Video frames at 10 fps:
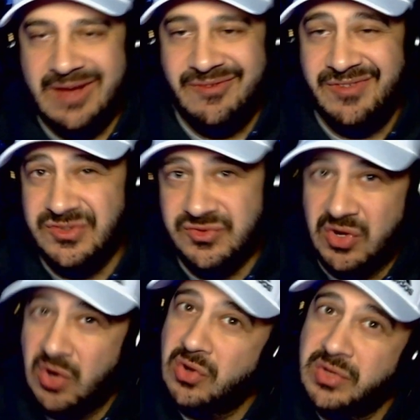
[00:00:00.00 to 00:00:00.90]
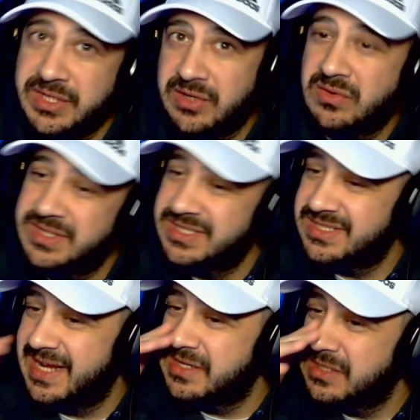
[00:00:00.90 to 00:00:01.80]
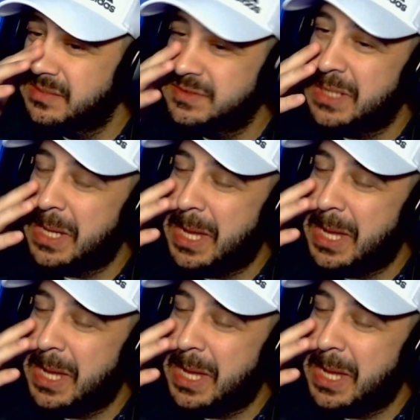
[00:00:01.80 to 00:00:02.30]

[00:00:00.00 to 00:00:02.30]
his early stand-ups.